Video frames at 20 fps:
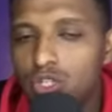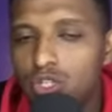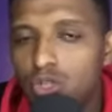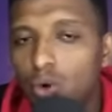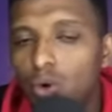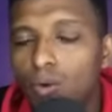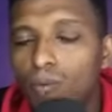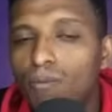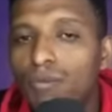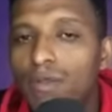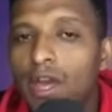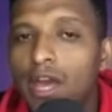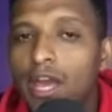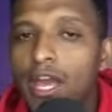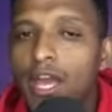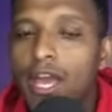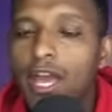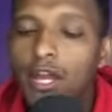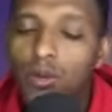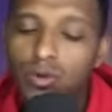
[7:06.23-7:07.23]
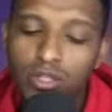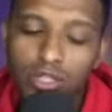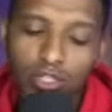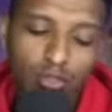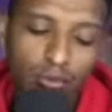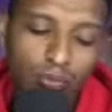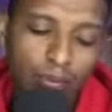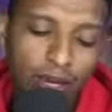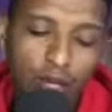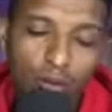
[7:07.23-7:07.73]
So in order
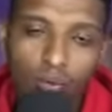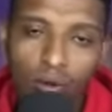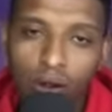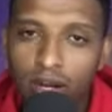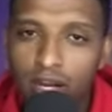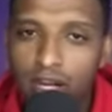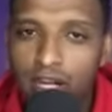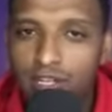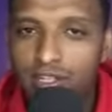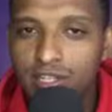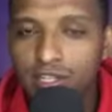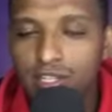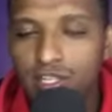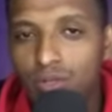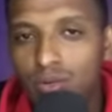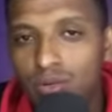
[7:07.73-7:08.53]
to make your analysis,